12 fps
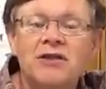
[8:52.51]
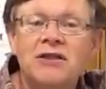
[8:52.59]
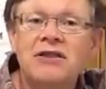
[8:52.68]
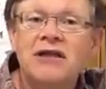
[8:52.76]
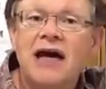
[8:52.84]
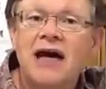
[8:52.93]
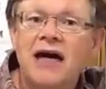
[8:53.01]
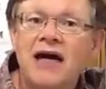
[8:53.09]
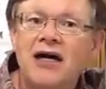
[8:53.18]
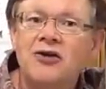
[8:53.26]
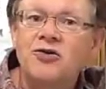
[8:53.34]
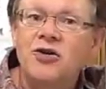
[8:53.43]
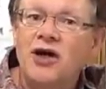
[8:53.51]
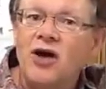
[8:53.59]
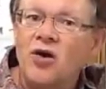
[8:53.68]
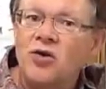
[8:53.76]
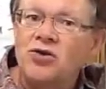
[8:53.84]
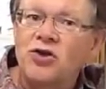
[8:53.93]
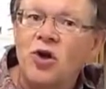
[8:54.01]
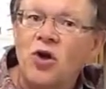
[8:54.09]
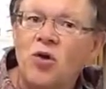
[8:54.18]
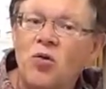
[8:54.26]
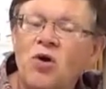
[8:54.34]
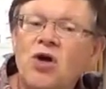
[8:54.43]
You can
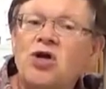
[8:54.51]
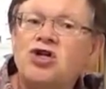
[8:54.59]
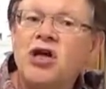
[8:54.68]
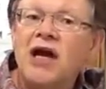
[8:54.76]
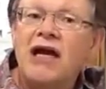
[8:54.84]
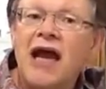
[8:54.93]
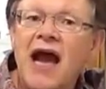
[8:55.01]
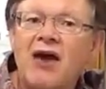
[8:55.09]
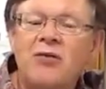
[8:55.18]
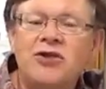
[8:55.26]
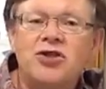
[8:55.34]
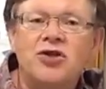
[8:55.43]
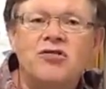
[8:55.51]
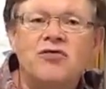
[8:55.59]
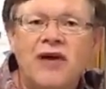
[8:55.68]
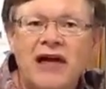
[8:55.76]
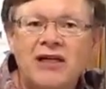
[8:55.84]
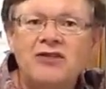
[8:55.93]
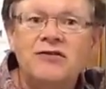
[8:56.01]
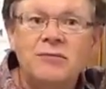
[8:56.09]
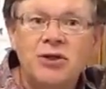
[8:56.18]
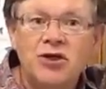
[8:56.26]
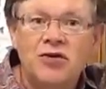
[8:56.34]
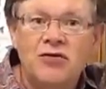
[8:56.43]
also check out reserve vans
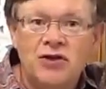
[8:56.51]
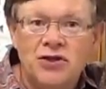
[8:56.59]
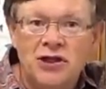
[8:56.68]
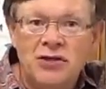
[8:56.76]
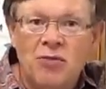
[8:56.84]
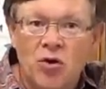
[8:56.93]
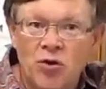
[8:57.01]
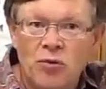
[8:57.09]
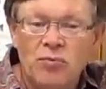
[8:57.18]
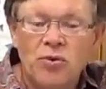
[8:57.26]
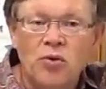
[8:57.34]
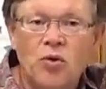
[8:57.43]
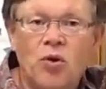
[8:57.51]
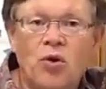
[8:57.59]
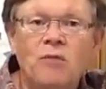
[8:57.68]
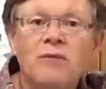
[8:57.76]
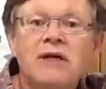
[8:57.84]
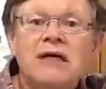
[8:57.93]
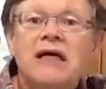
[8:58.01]
from the university motor pool.